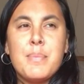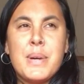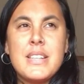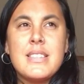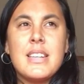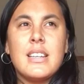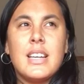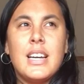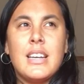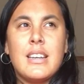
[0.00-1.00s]
Busty,
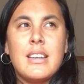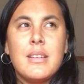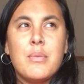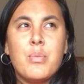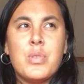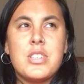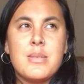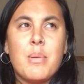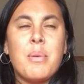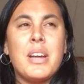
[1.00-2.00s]
like, which
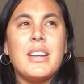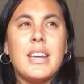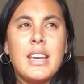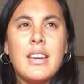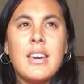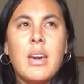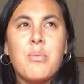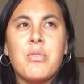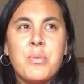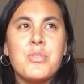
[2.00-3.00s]
is my partner, he
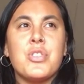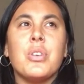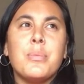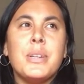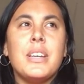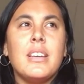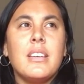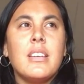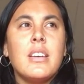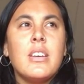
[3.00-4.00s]
came from
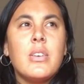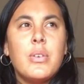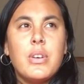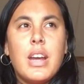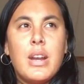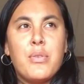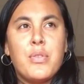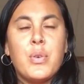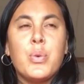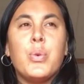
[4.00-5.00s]
Germany and
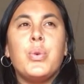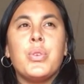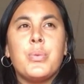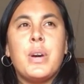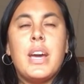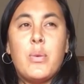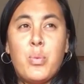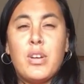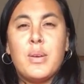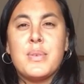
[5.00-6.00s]
flew all the way
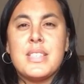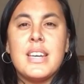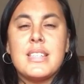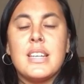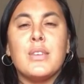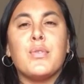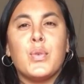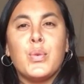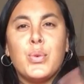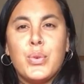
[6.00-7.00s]
when he was 18 and
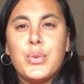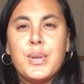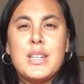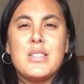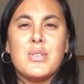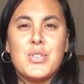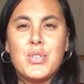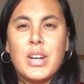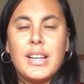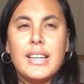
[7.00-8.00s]
flew all the way to
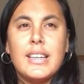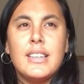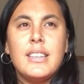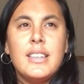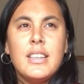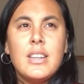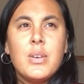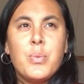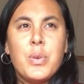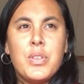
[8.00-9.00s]
Australia
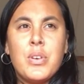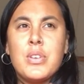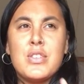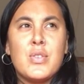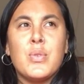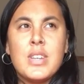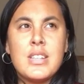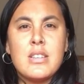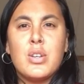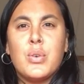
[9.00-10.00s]
with only
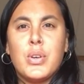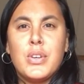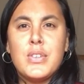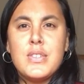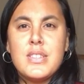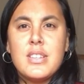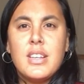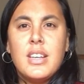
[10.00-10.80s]
2,000 euros.